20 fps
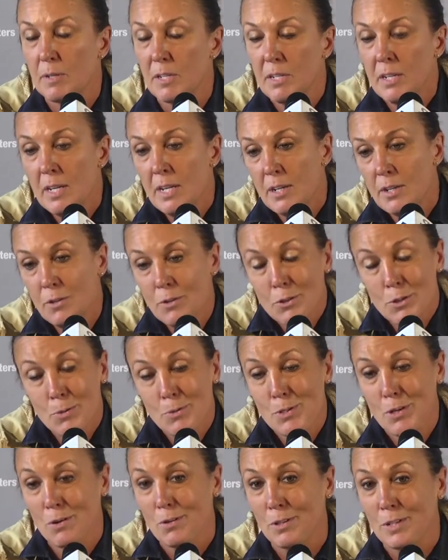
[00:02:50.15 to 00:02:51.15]
And, you know, she
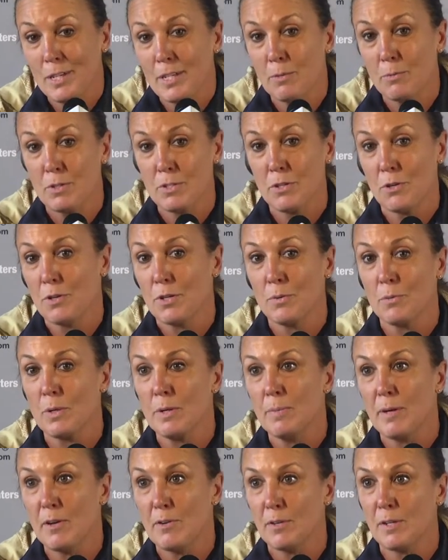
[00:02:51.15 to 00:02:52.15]
was our leading returning
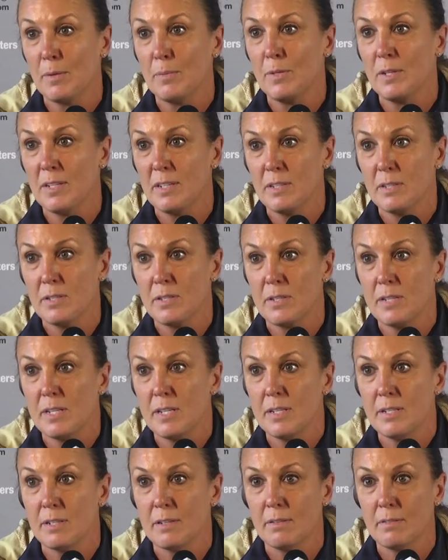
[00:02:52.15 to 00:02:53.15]
rebounder coming into this
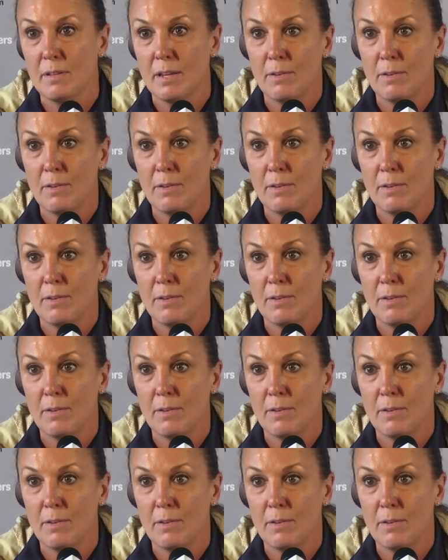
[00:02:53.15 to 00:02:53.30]
season.